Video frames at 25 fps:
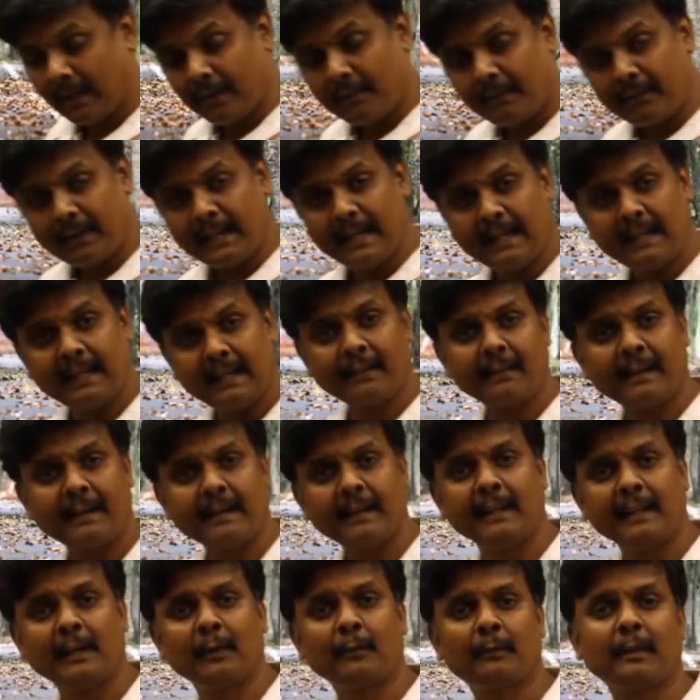really,
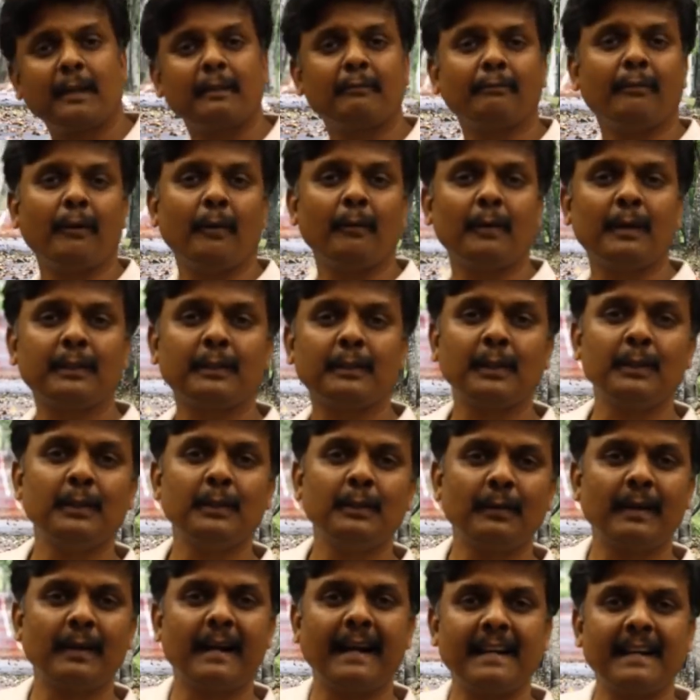really looking forward to
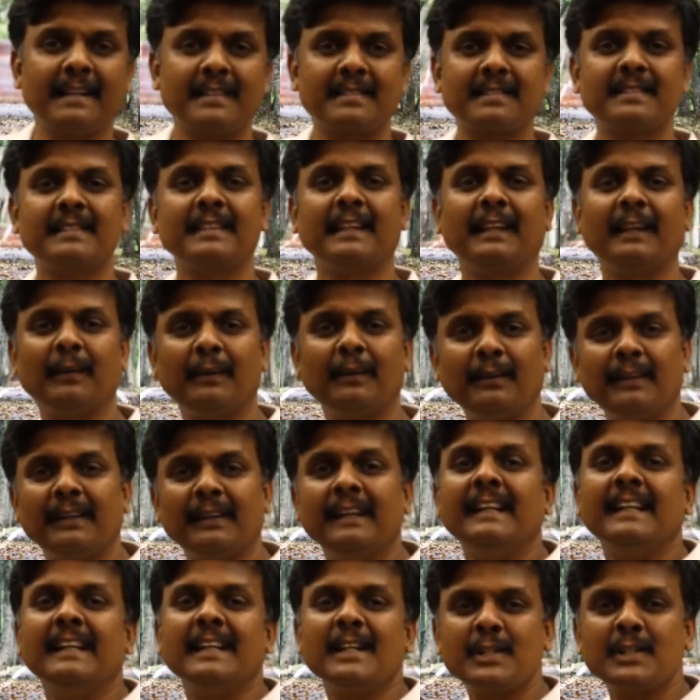you guys, you
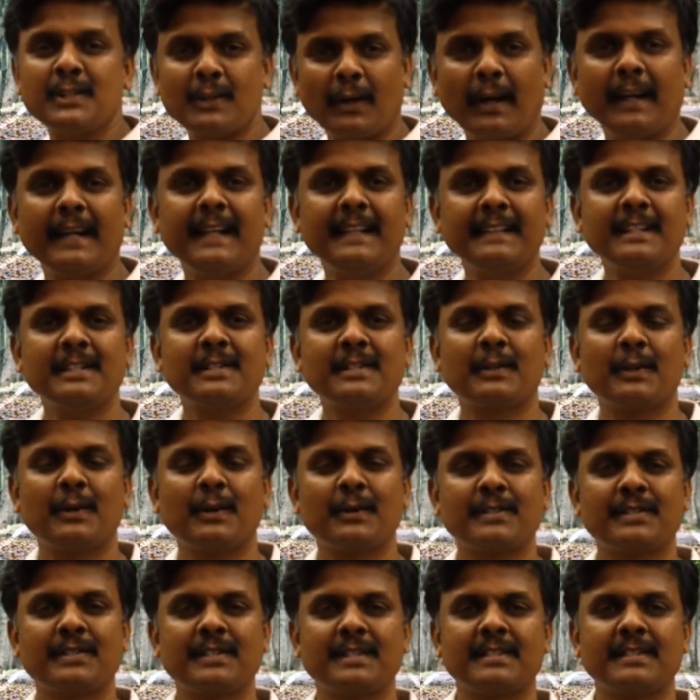know, joining these
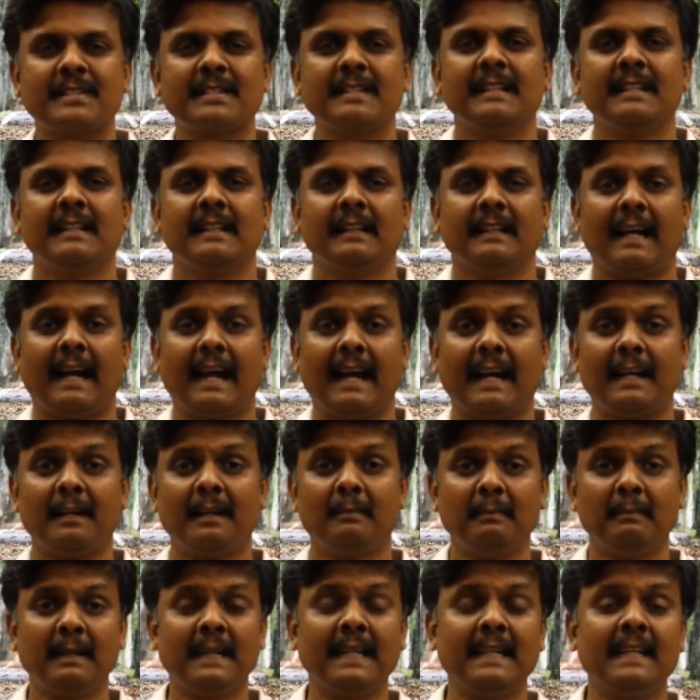courses
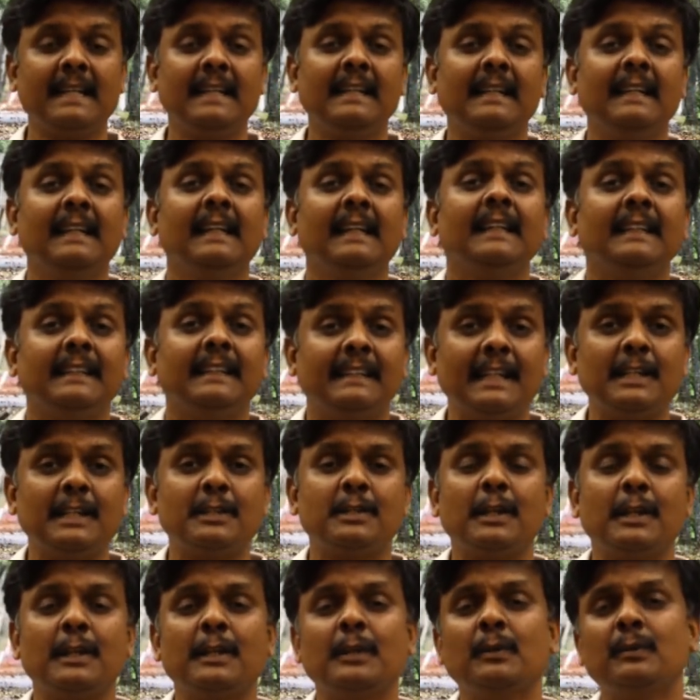and me
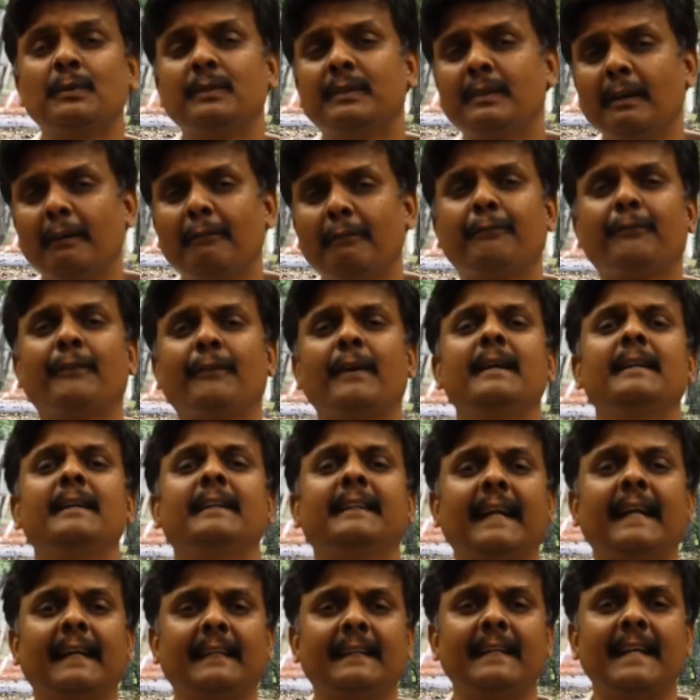teaching you different
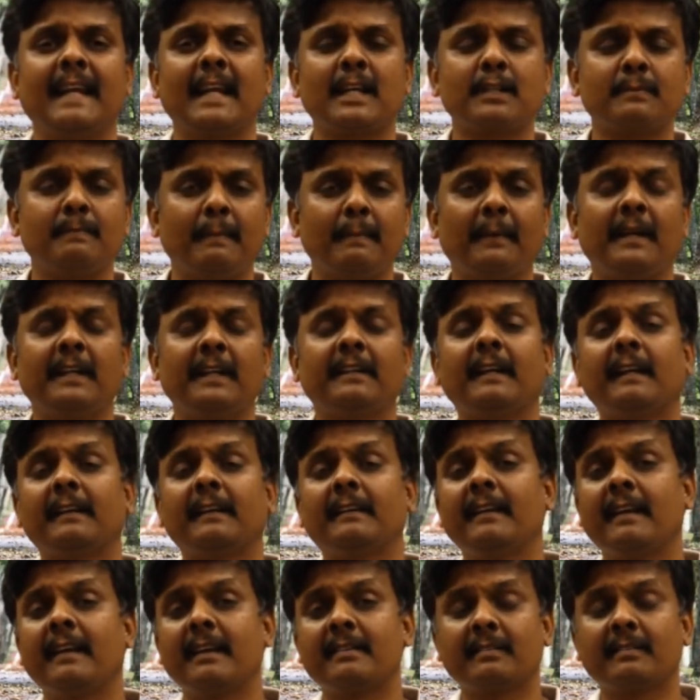techniques, memory
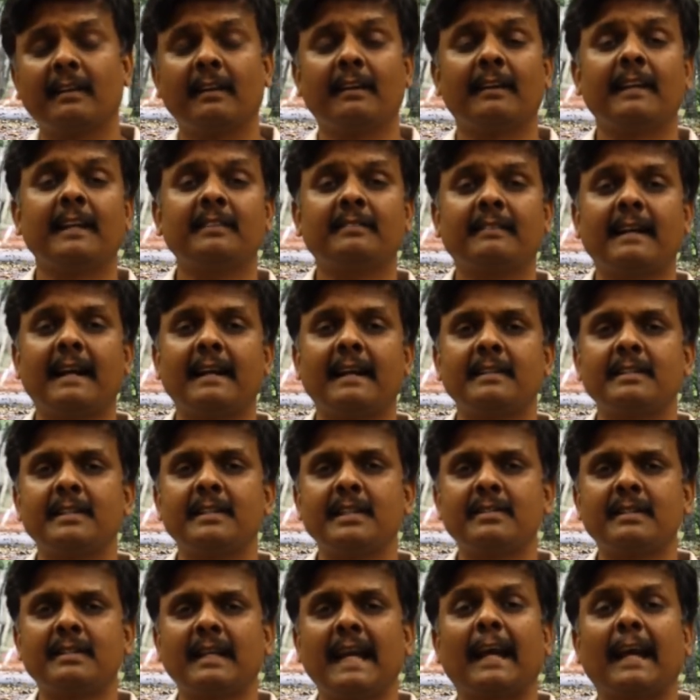techniques, learning
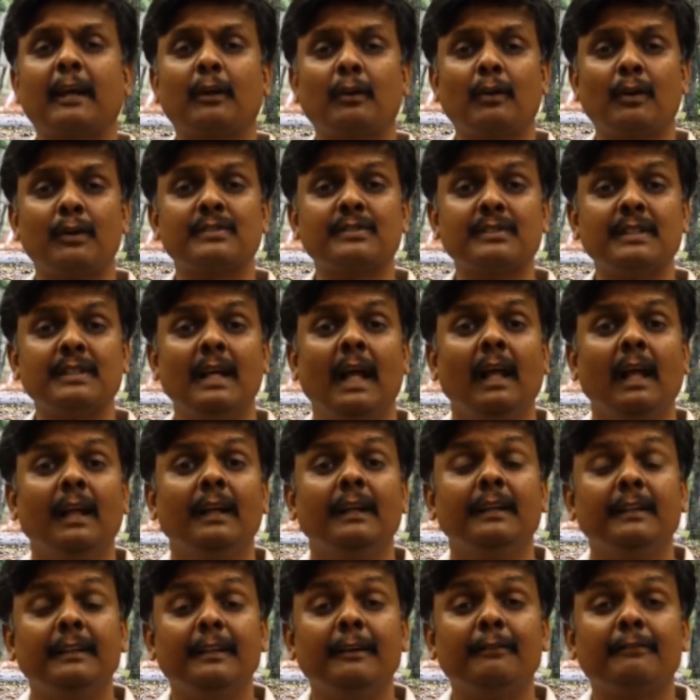strategies across
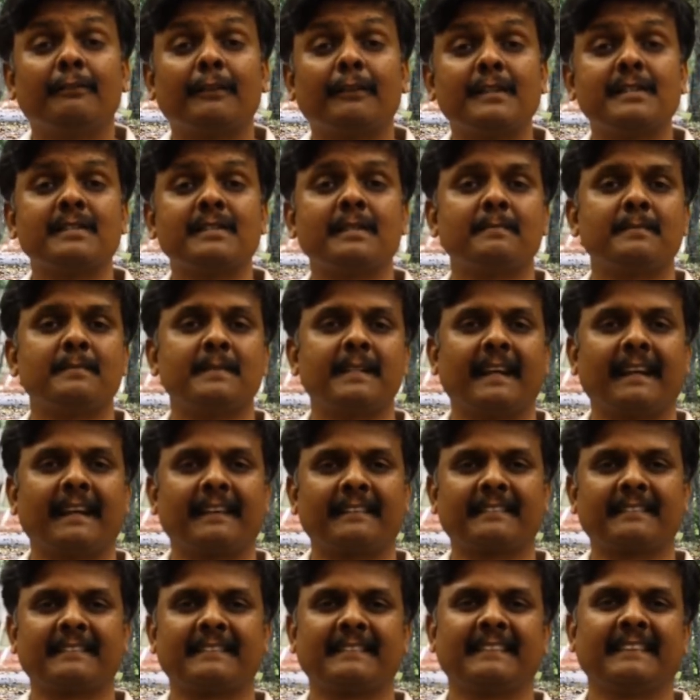different
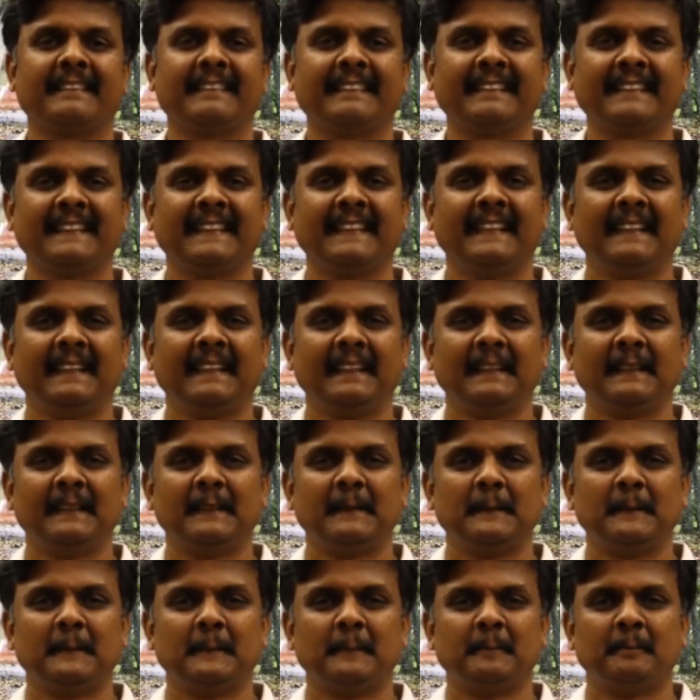subjects.
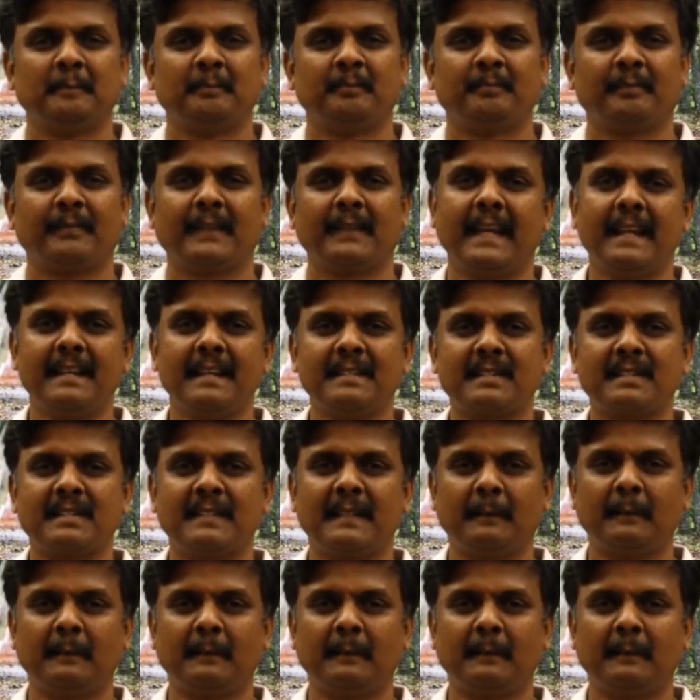Yes?